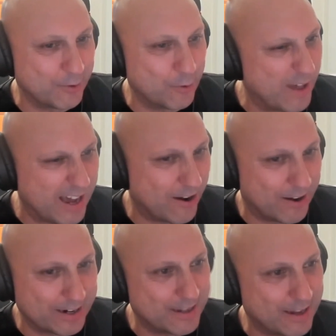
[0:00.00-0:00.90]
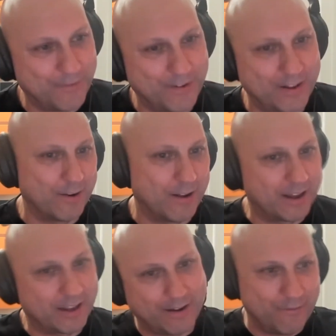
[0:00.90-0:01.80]
and all that kind of stuff,
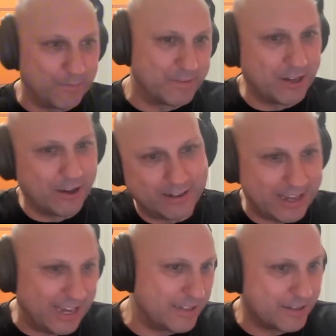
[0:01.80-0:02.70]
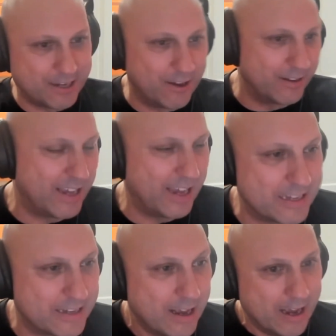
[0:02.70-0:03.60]
like going from certain keys to certain
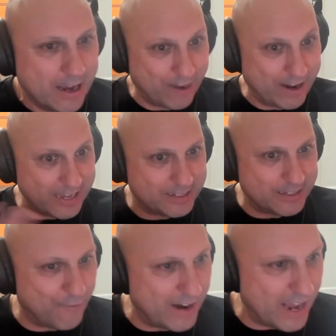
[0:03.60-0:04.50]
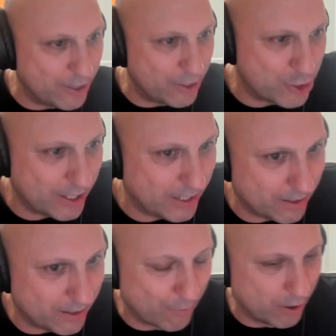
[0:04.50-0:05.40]
keys creates different energy
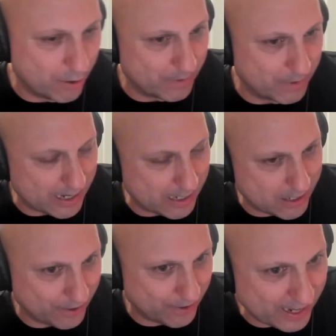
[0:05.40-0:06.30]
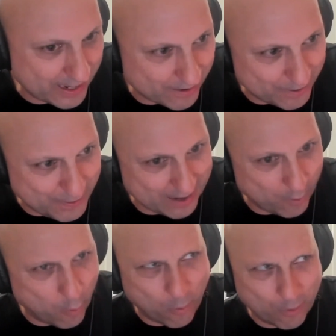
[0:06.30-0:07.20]
in the room and that kind of thing. And I think
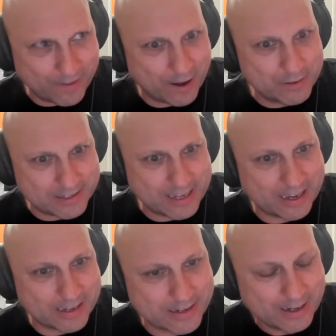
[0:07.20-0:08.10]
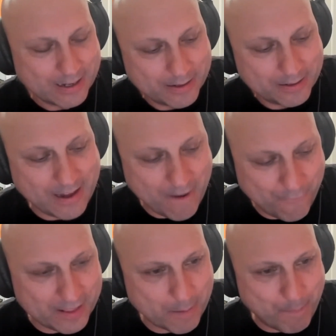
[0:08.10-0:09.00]
all of those things,
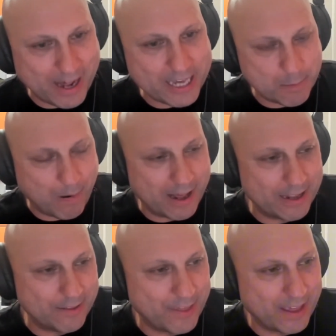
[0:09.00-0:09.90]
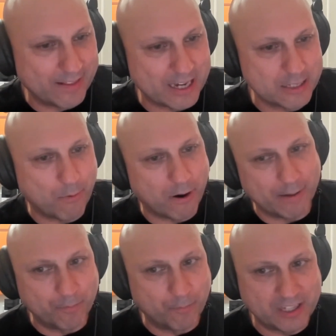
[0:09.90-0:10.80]
definitely the bass playing thing, that's why
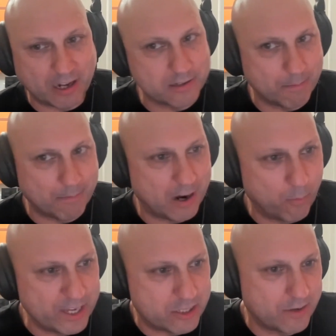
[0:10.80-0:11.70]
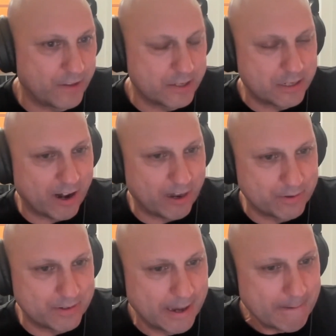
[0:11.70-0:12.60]
it doesn't matter which of the
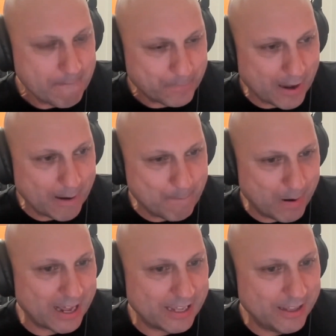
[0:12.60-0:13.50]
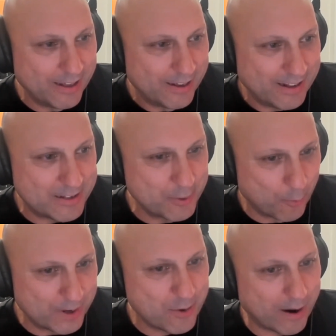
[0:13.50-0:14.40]
styles I play, it's
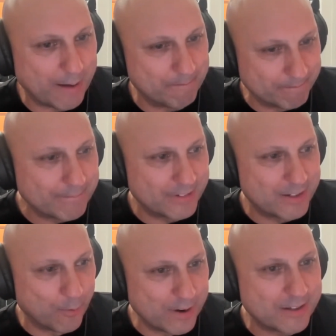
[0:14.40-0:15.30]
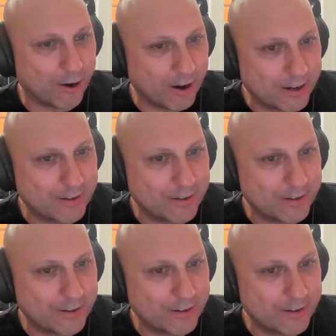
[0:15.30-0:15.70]
always got a